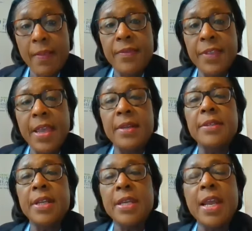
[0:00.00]

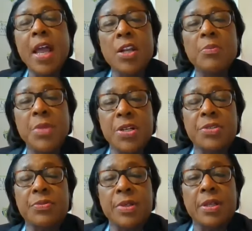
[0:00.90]
than the
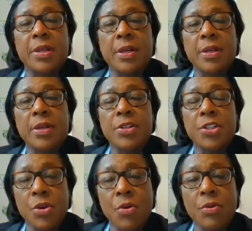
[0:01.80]
elementary
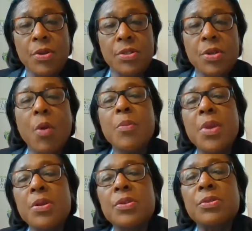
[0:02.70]
children. So
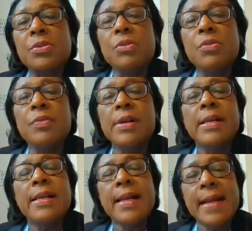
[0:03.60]
middle school
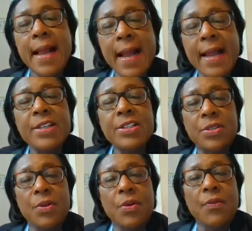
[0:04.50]
and high
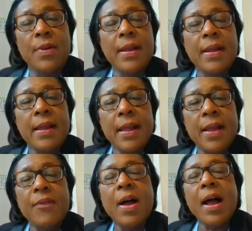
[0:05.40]
school
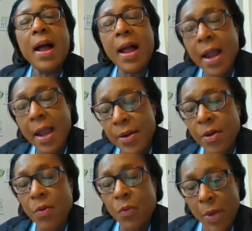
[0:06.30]
have a
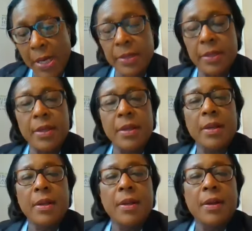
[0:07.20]
higher rate
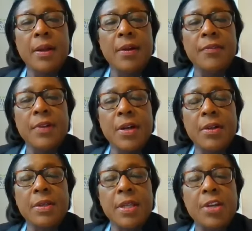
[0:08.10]

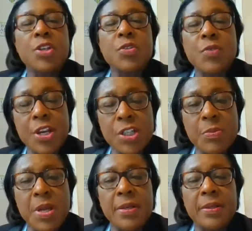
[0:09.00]
of can
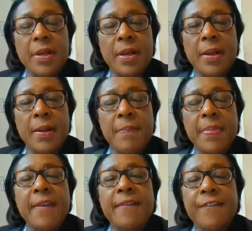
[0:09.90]
transmit
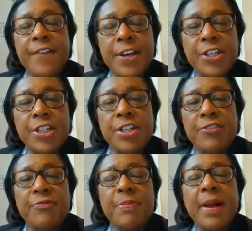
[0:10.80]
infection
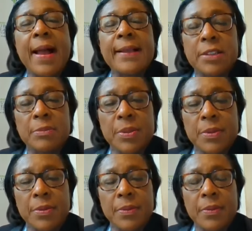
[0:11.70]
if possible.